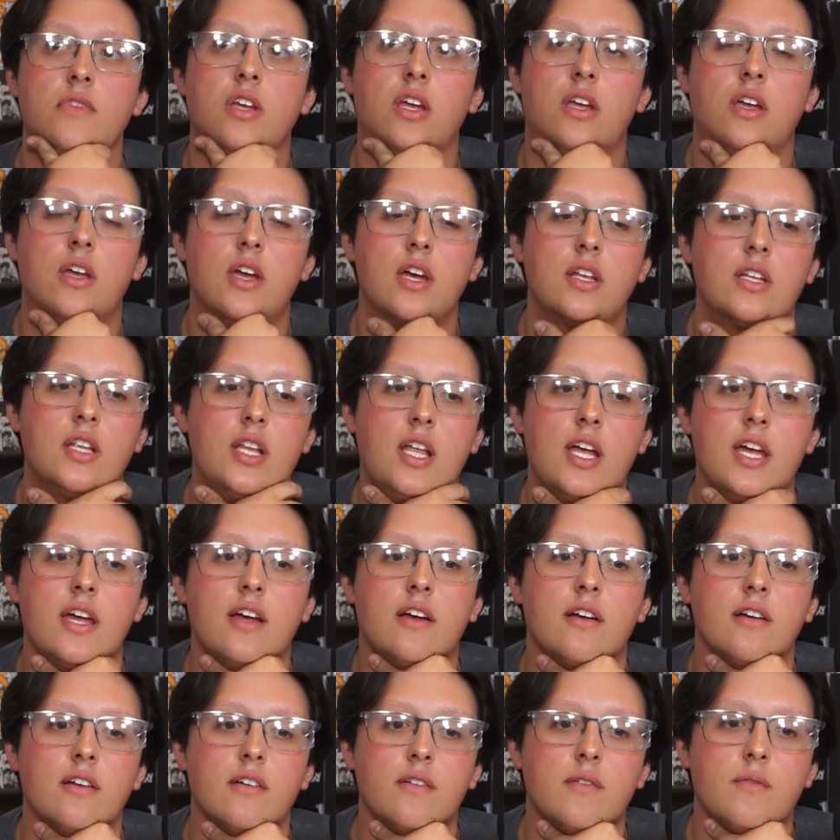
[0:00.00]
And they're like,
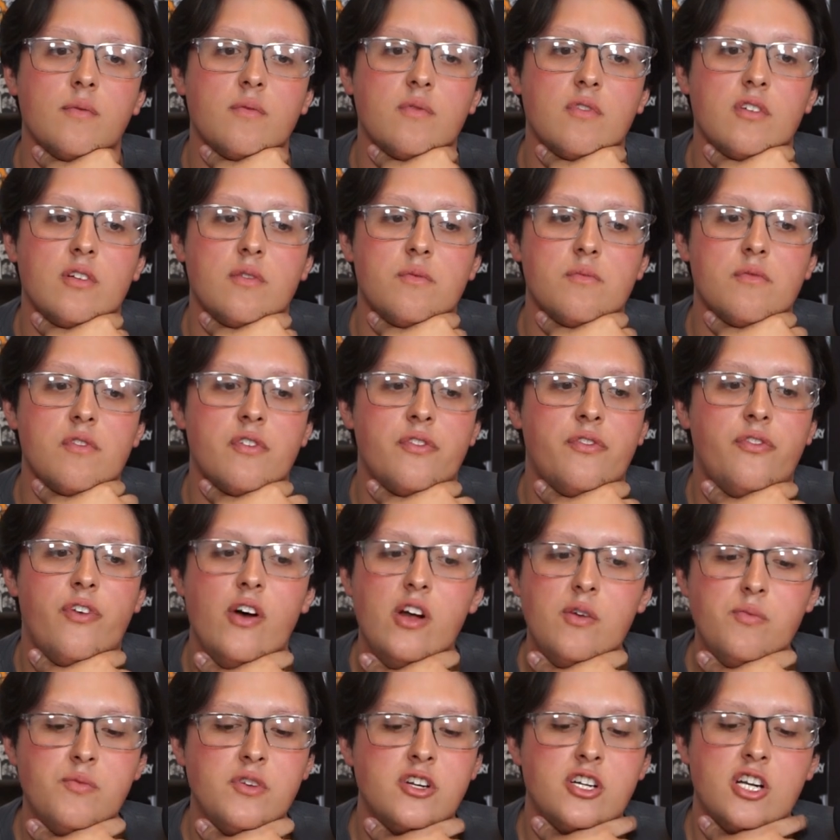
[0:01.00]

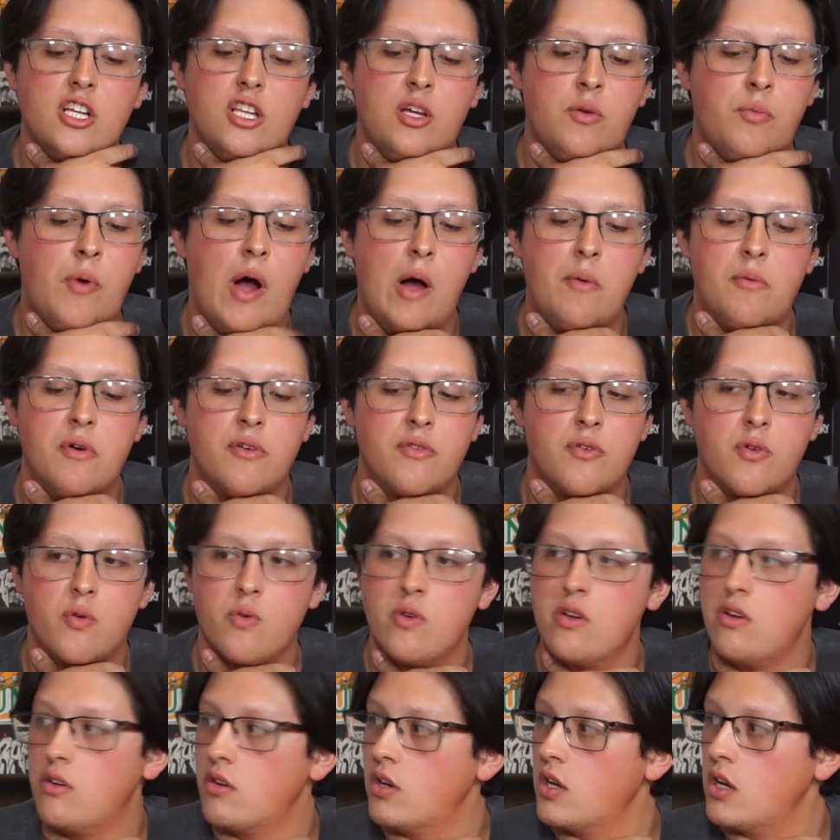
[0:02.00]
fuck Michelle Obama for
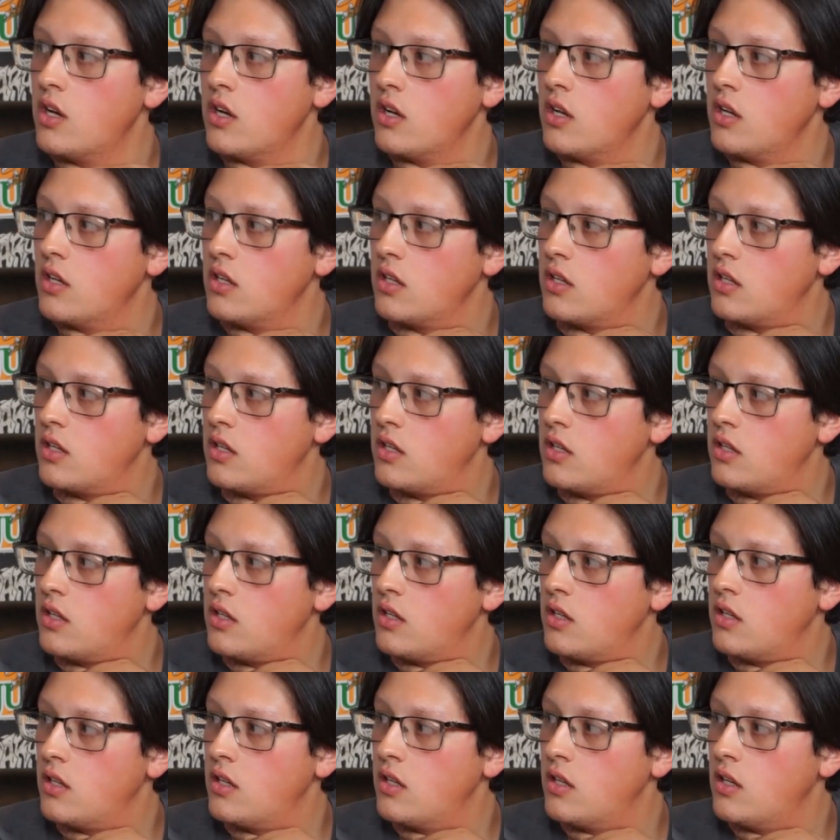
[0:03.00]
real, dog.
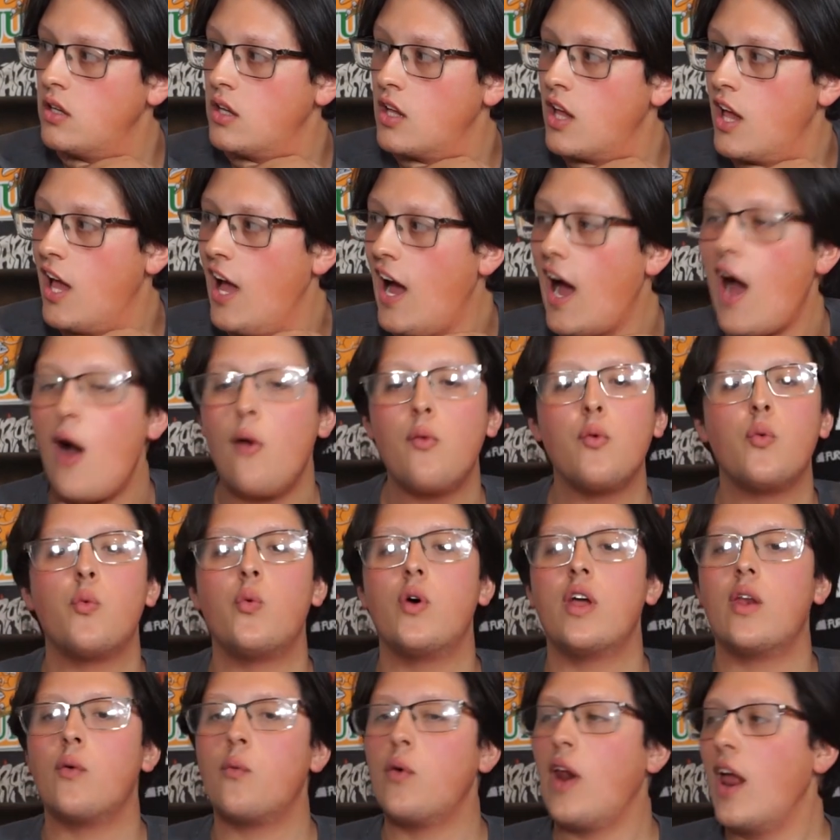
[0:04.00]

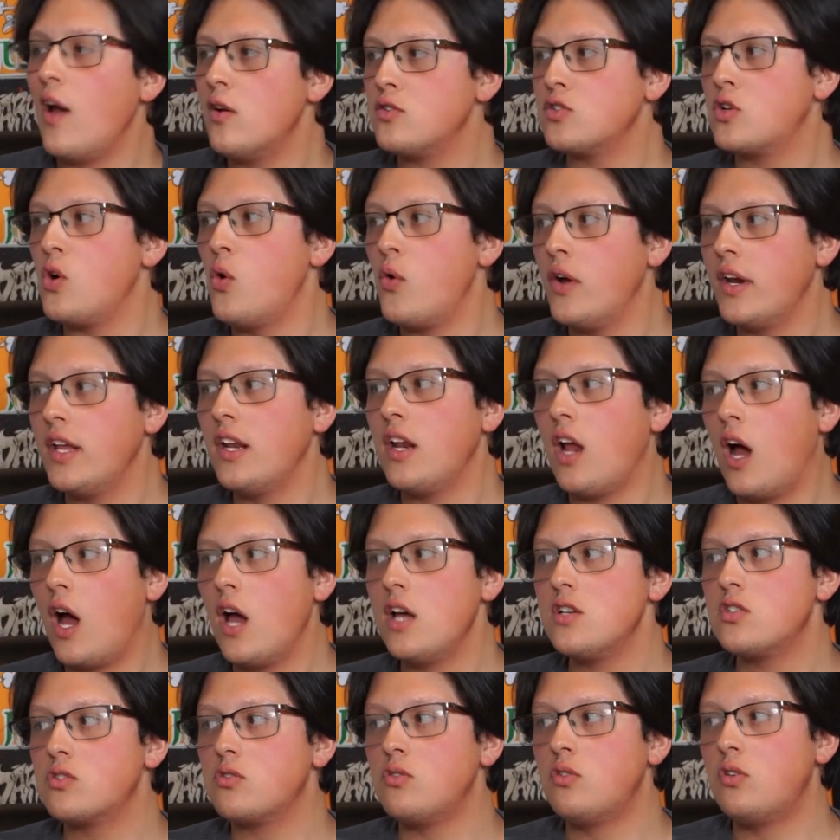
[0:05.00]
When I was going into high
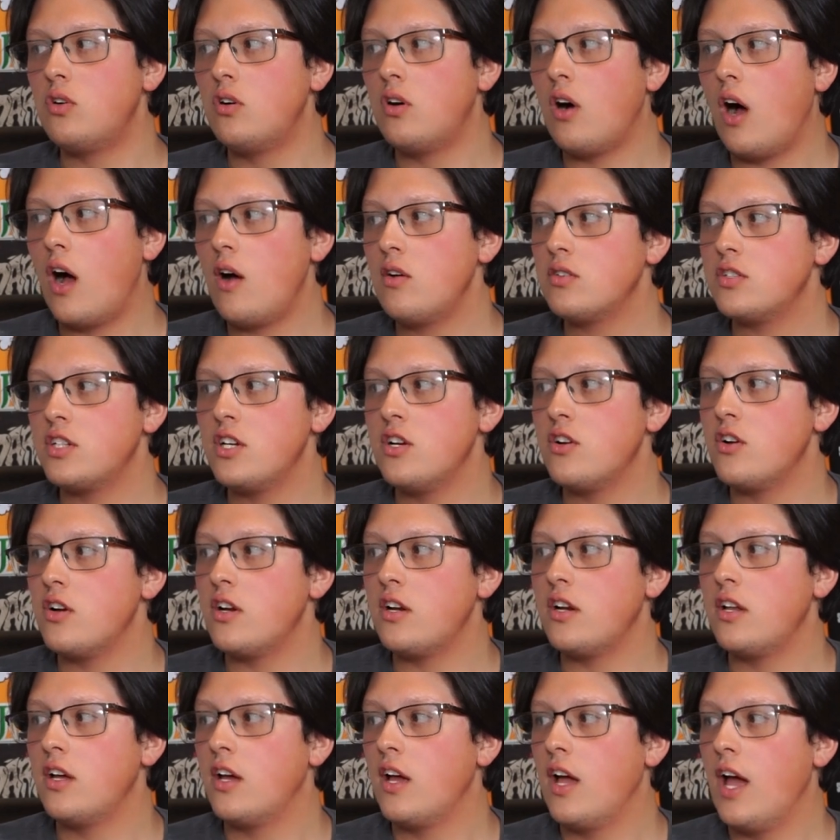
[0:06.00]
school, I
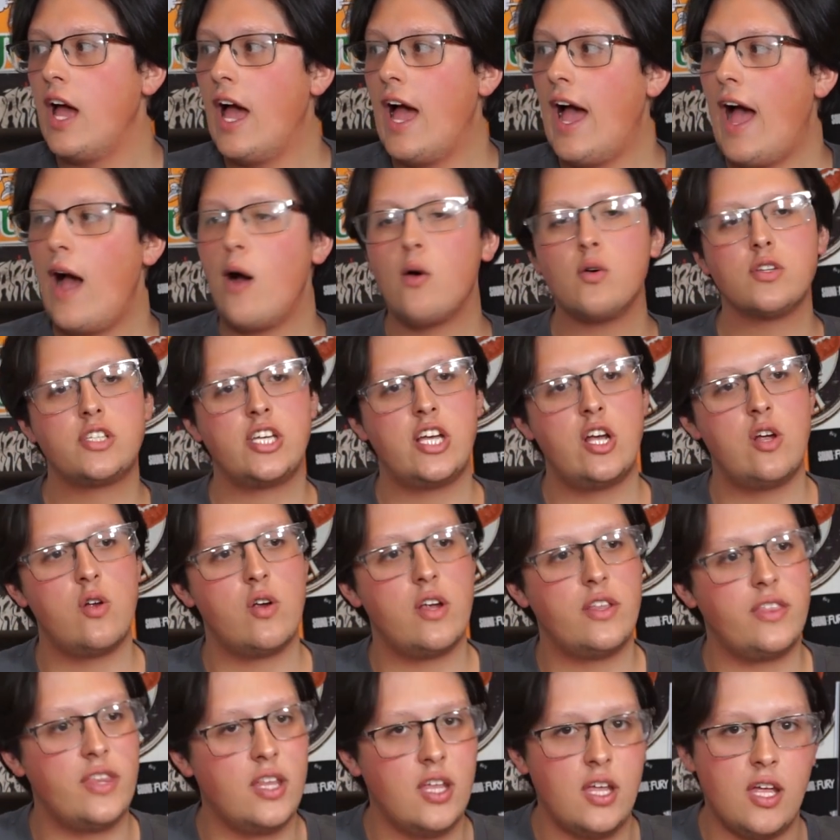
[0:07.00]
was
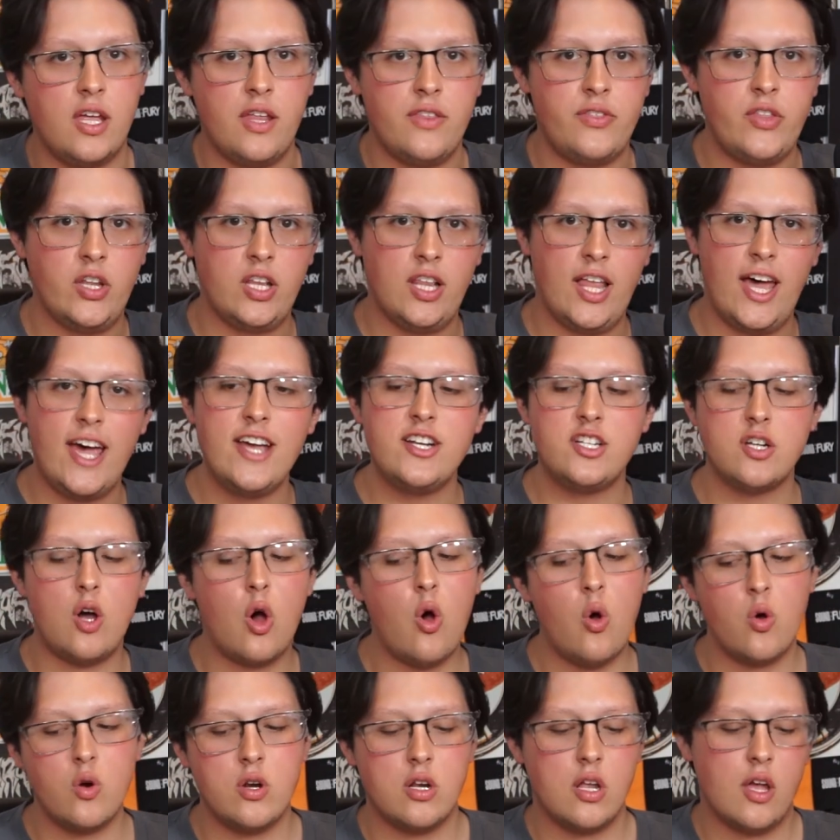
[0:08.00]
hearing the ledge.
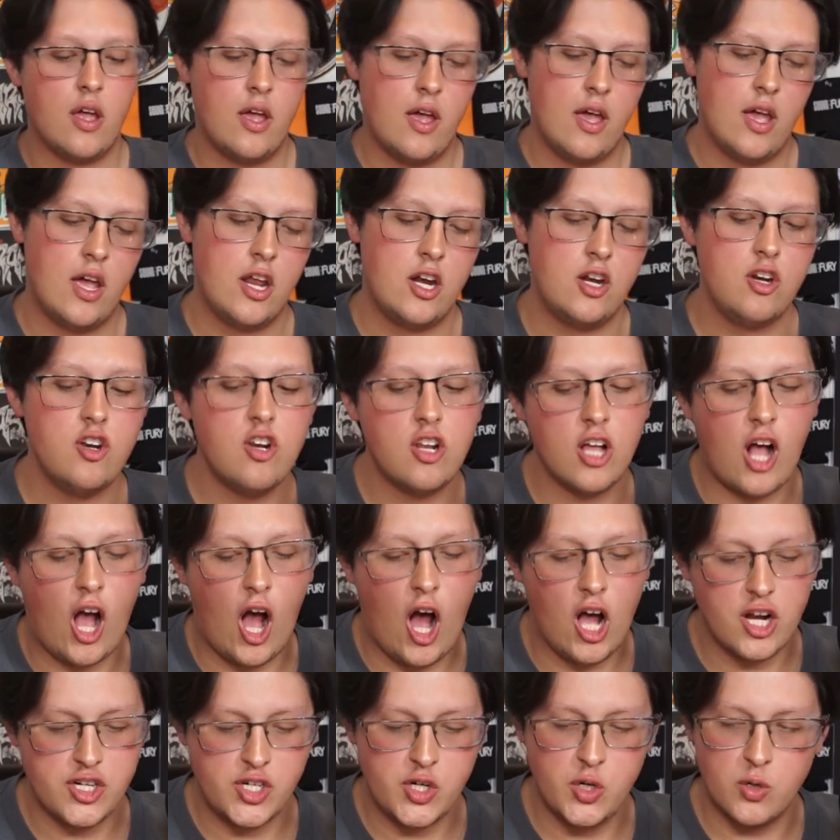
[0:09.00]
Oh, they got
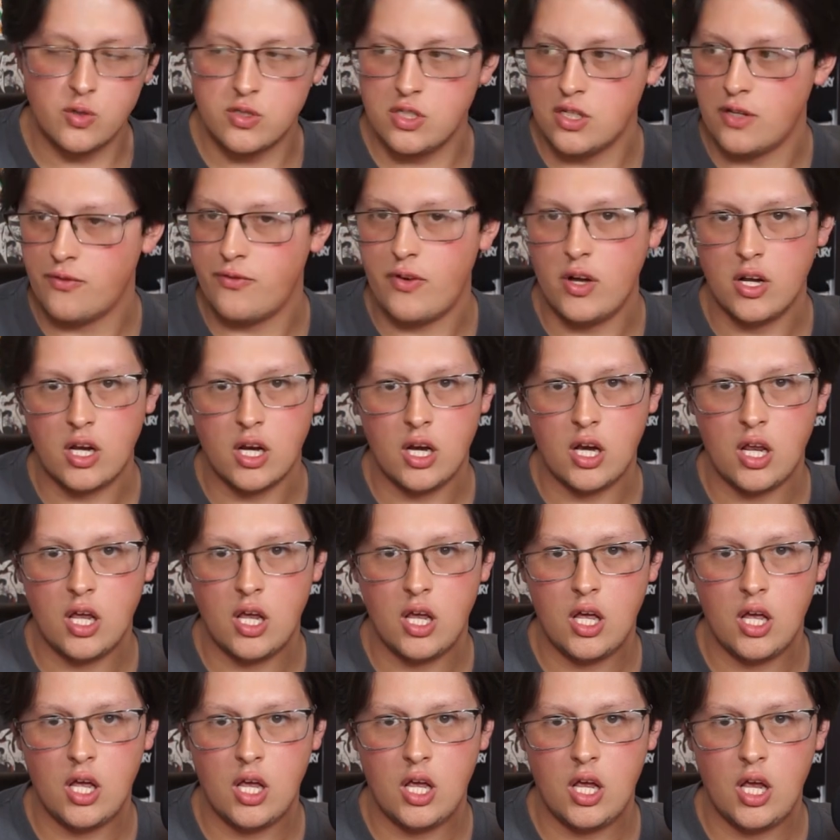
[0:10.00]
hot Cheetos
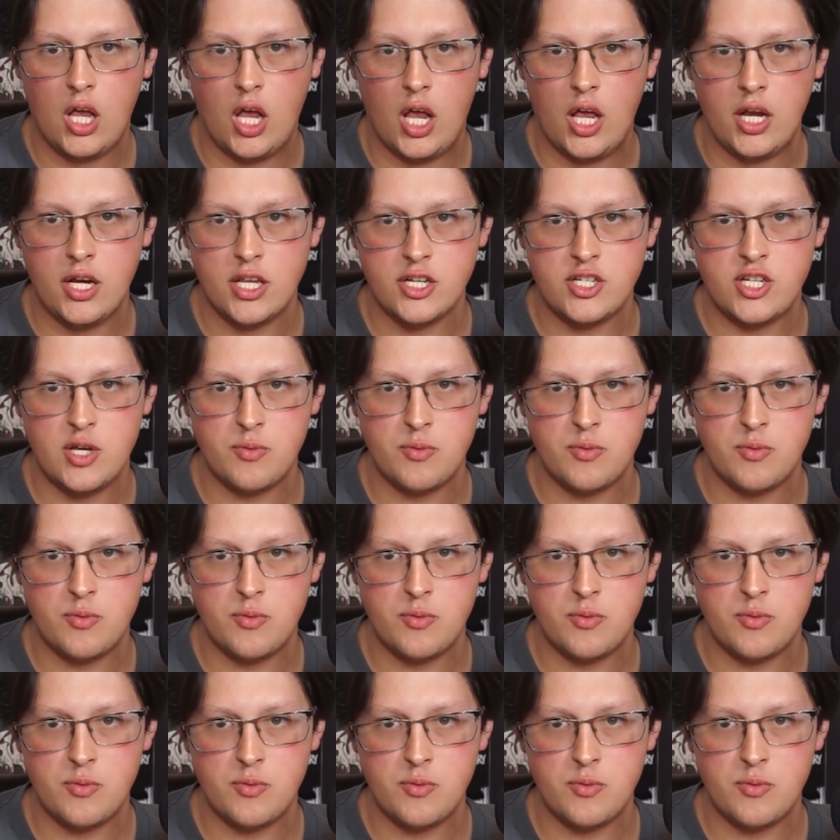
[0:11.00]
in the chip